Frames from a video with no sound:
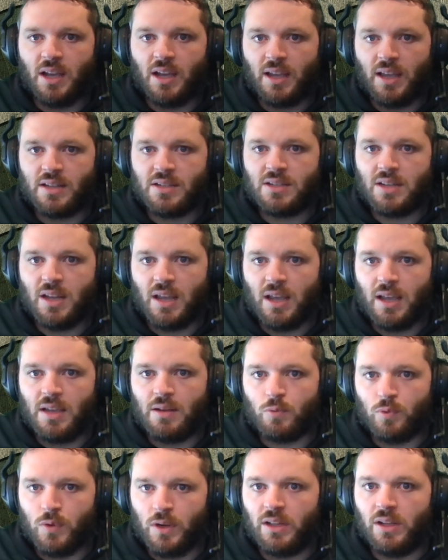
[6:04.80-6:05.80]
against
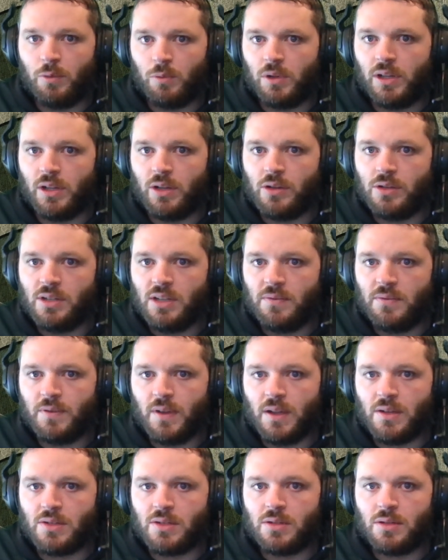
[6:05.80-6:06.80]
a really, really good
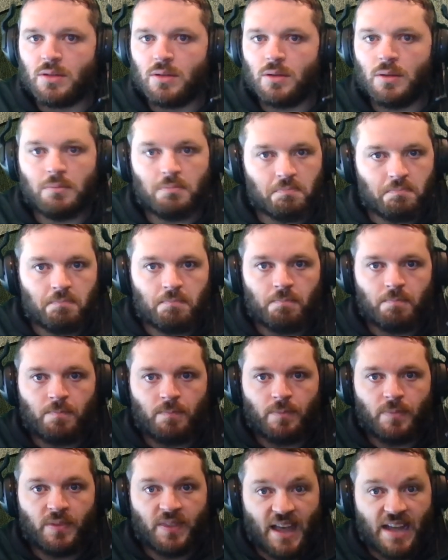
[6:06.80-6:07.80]
defense.
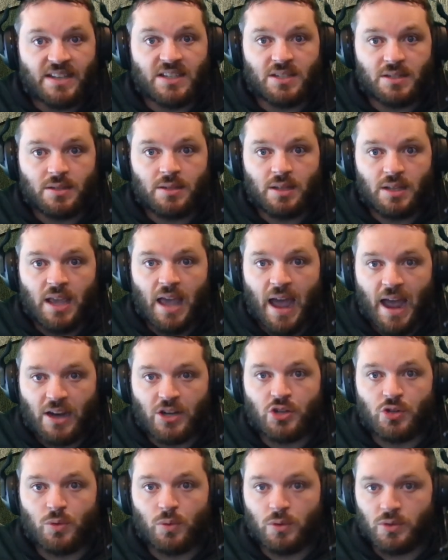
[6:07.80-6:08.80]
That's the
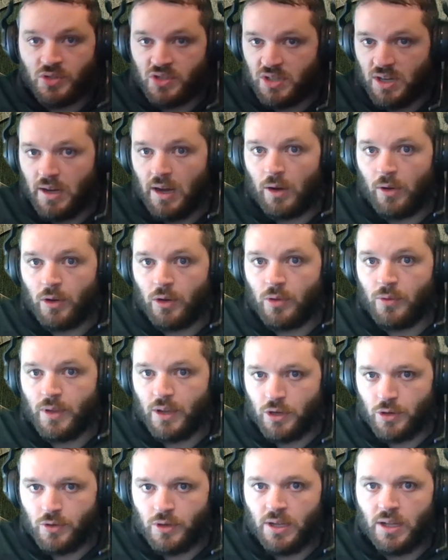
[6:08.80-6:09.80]
actual scenario
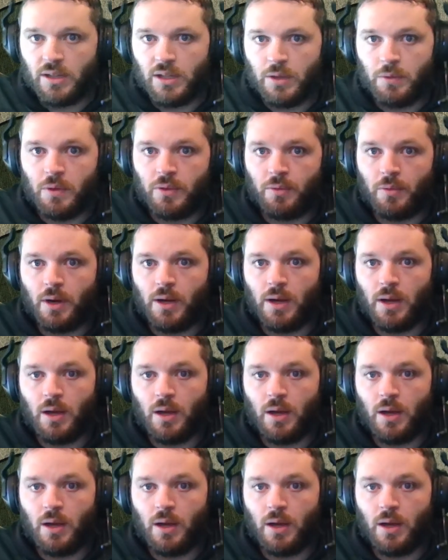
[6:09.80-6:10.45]
that you're dealing with right